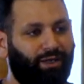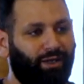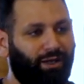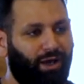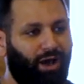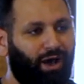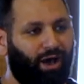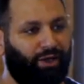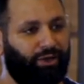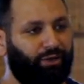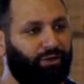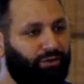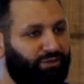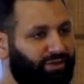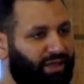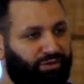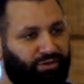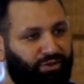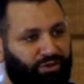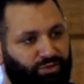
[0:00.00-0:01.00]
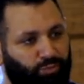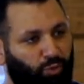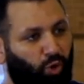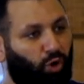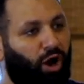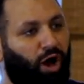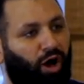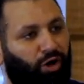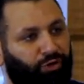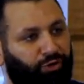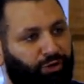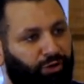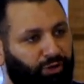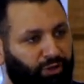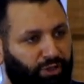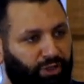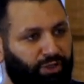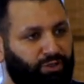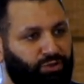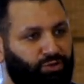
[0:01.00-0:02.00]
higher. There's more hunger.
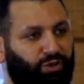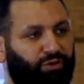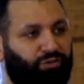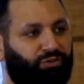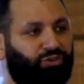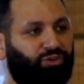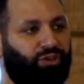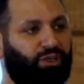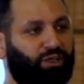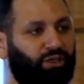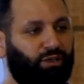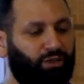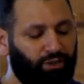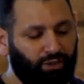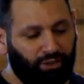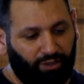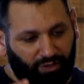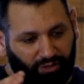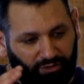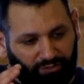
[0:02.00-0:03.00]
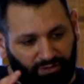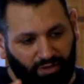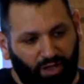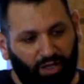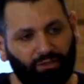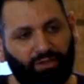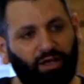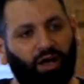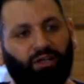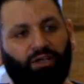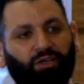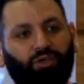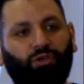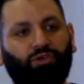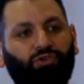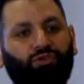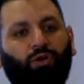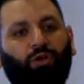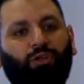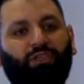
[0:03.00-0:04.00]
So if she is not on a
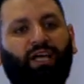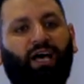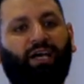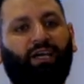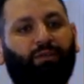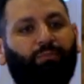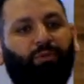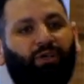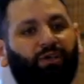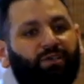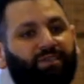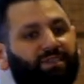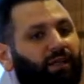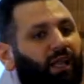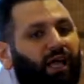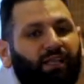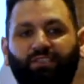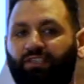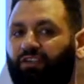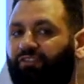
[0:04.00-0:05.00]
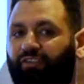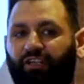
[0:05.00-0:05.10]
controlled diet, because lots of